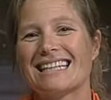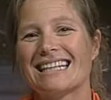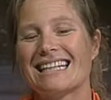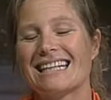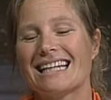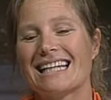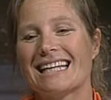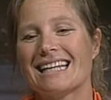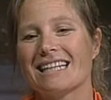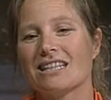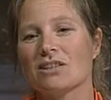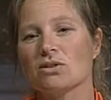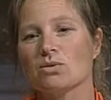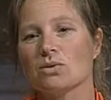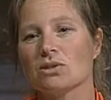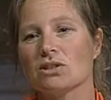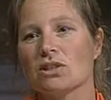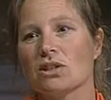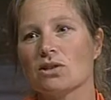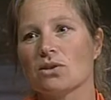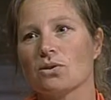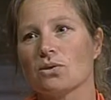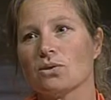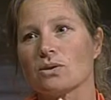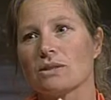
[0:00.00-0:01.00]
And it
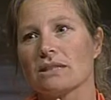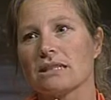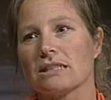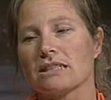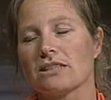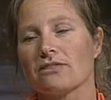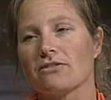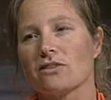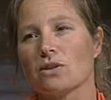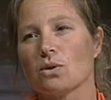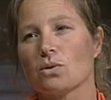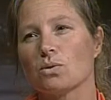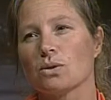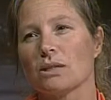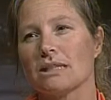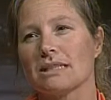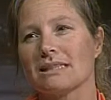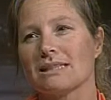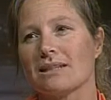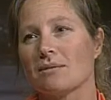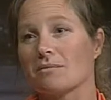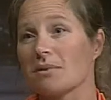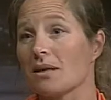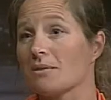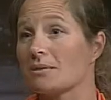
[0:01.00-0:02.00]
also causes difficulty
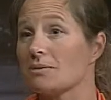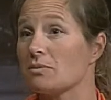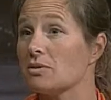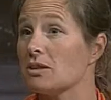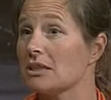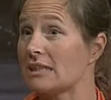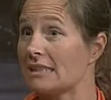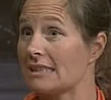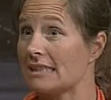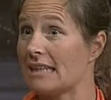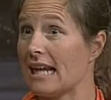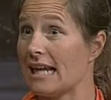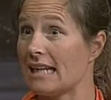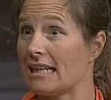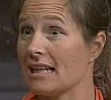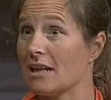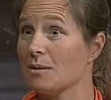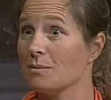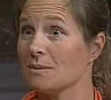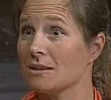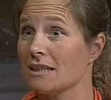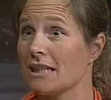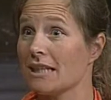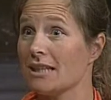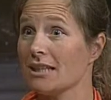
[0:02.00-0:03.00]
sometimes when you stand
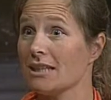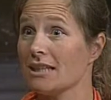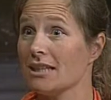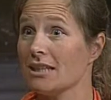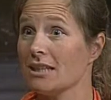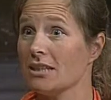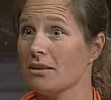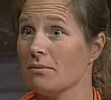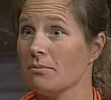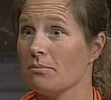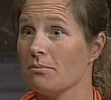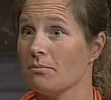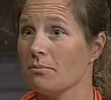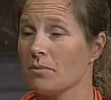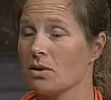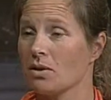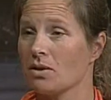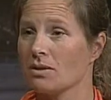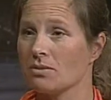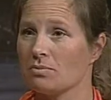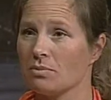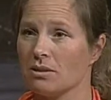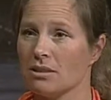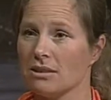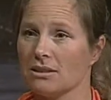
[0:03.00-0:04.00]
up suddenly
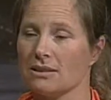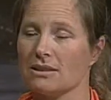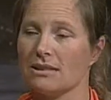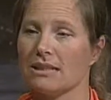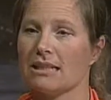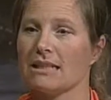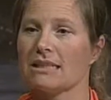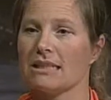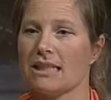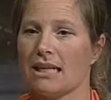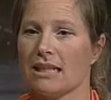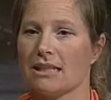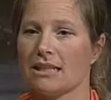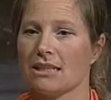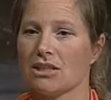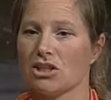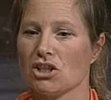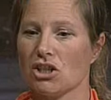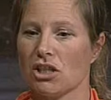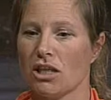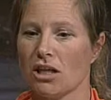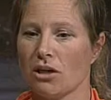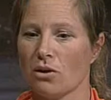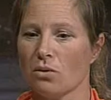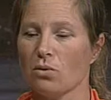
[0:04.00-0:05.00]
because when you're sitting down in a
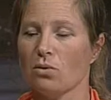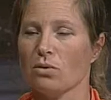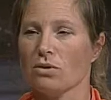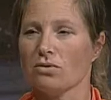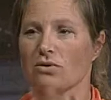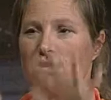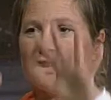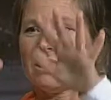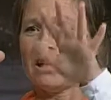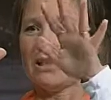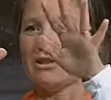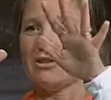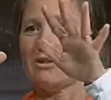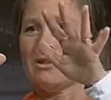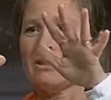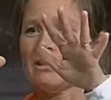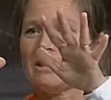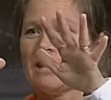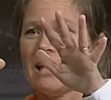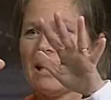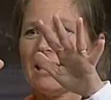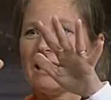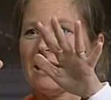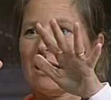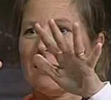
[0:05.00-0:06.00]
chair and all of a sudden you
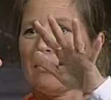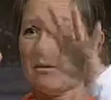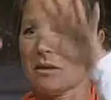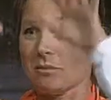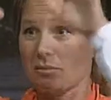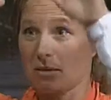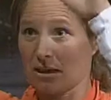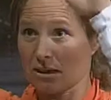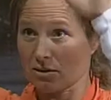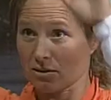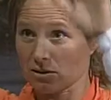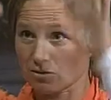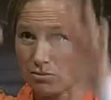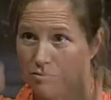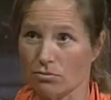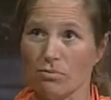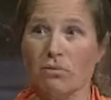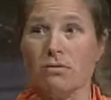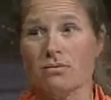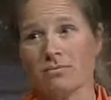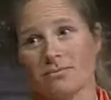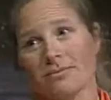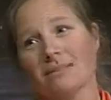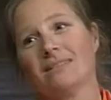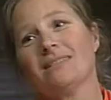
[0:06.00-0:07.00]
stand up and the blood goes
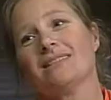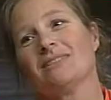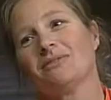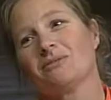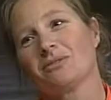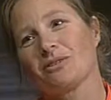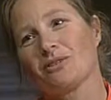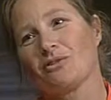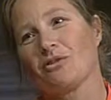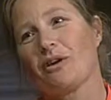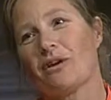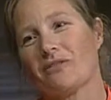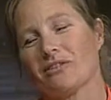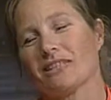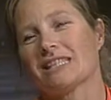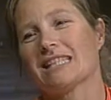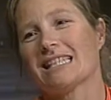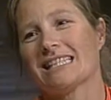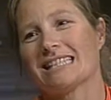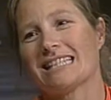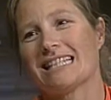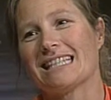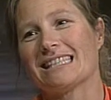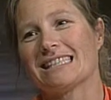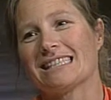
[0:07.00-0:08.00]
whoa with gravity
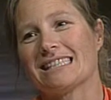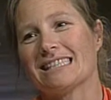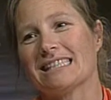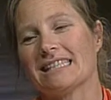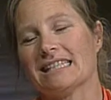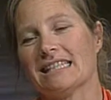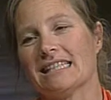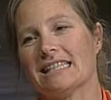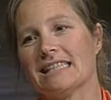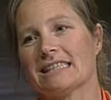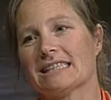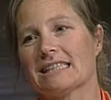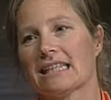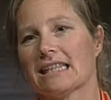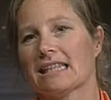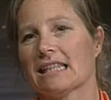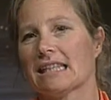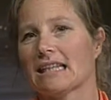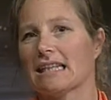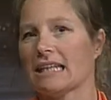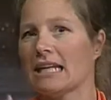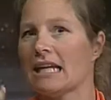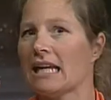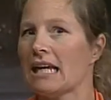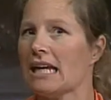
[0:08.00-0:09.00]
down to your legs. And
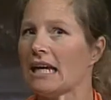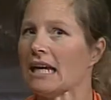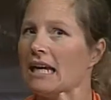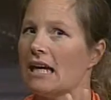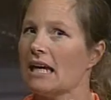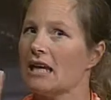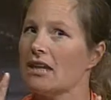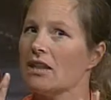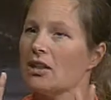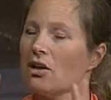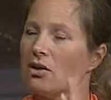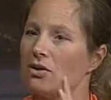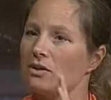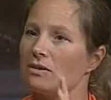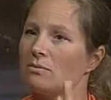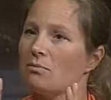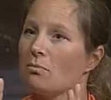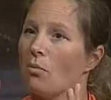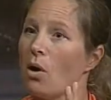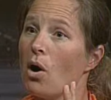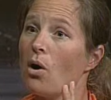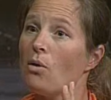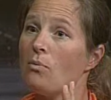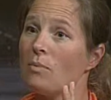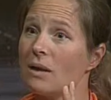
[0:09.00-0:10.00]
then in those
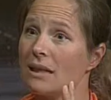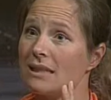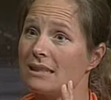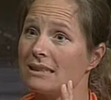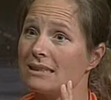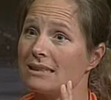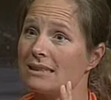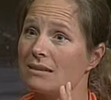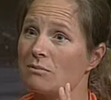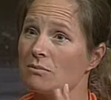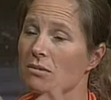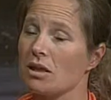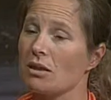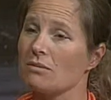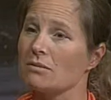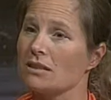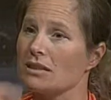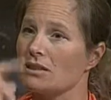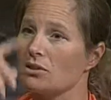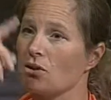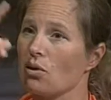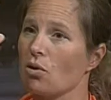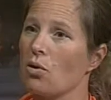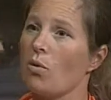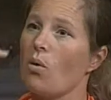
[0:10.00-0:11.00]
moments, sometimes
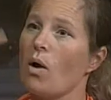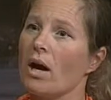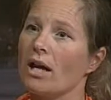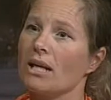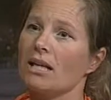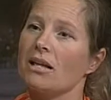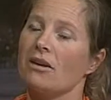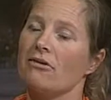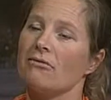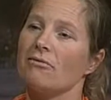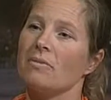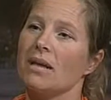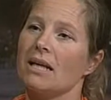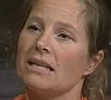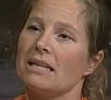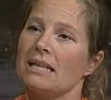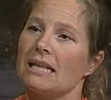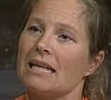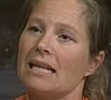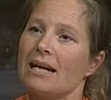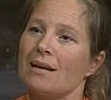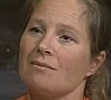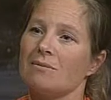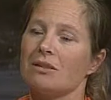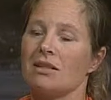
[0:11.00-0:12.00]
there's not quite enough blood
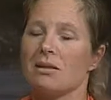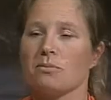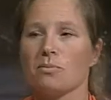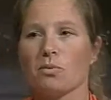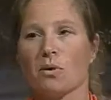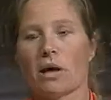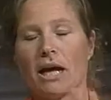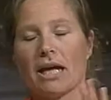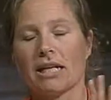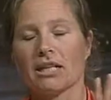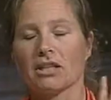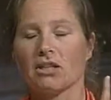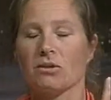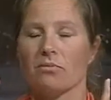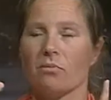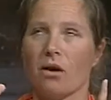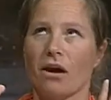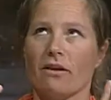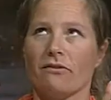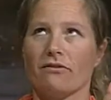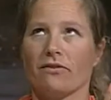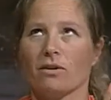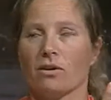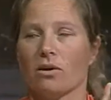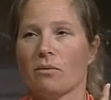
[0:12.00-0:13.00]
getting up to the brain and you
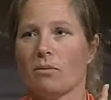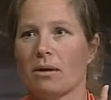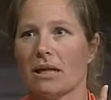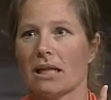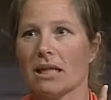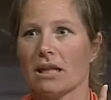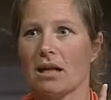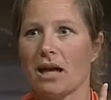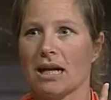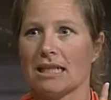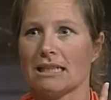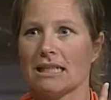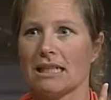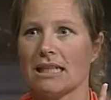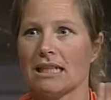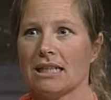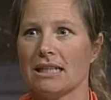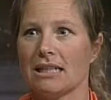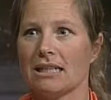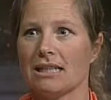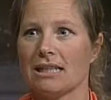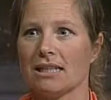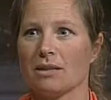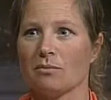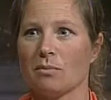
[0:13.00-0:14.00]
might feel a bit
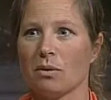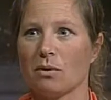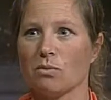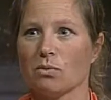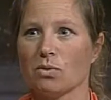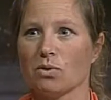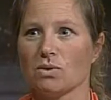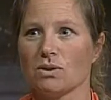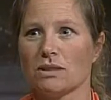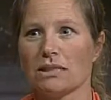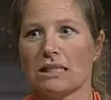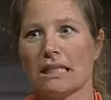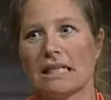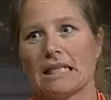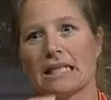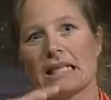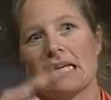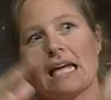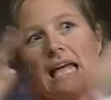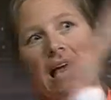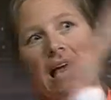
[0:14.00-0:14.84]
lightheaded and a bit woozy. Mm.